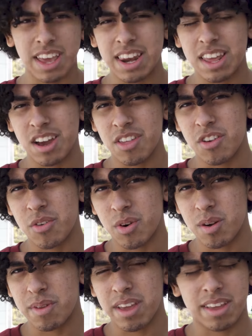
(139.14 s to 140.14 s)
any other
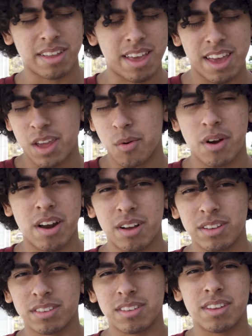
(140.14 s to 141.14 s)
dorm, anywhere
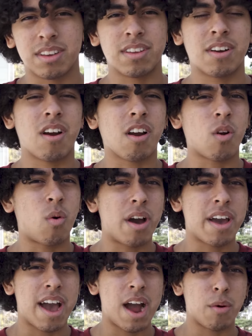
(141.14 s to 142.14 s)
else, there are
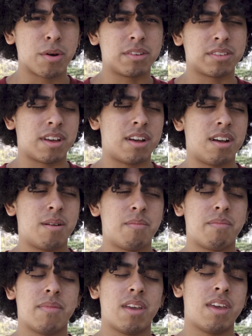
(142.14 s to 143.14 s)
quiet hours
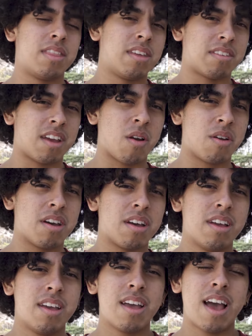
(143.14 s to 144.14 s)
in this area.
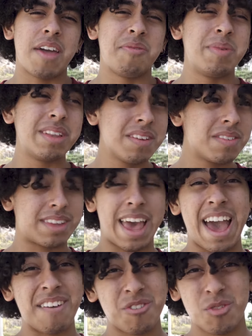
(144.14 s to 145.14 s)
I believe it's
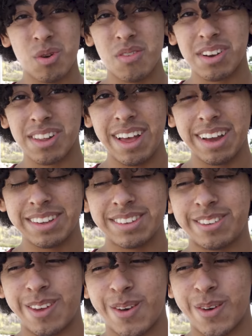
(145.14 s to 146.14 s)
after 12 o'clock,
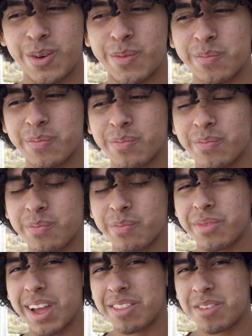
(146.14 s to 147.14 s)
so
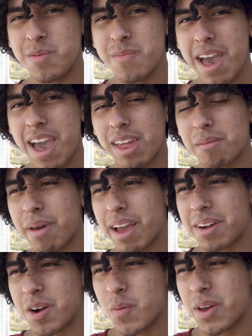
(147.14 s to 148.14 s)
not too bad.
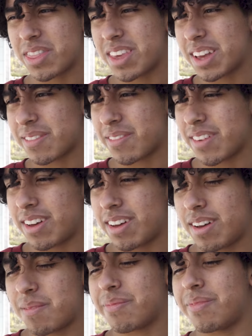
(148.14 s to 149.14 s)
Back home, I think
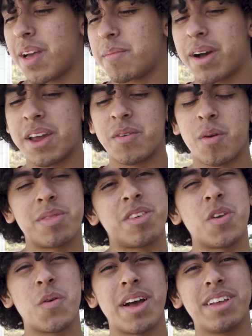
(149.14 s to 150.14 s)
at my dorm in the
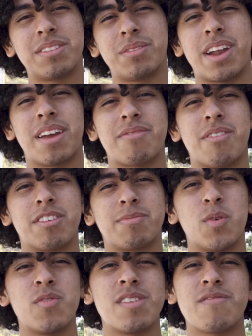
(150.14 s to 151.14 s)
US, when I first
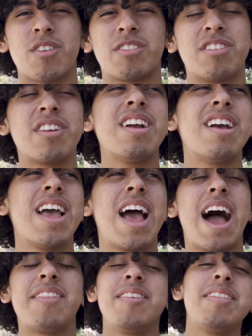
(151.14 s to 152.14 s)
moved in first year,
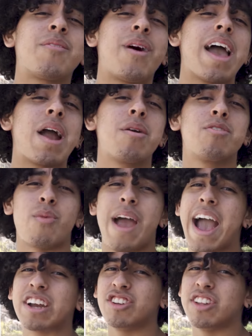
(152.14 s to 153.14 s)
I think the quiet hours were
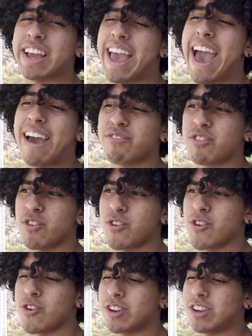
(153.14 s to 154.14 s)
actually
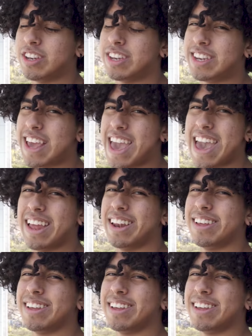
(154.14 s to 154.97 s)
after 10.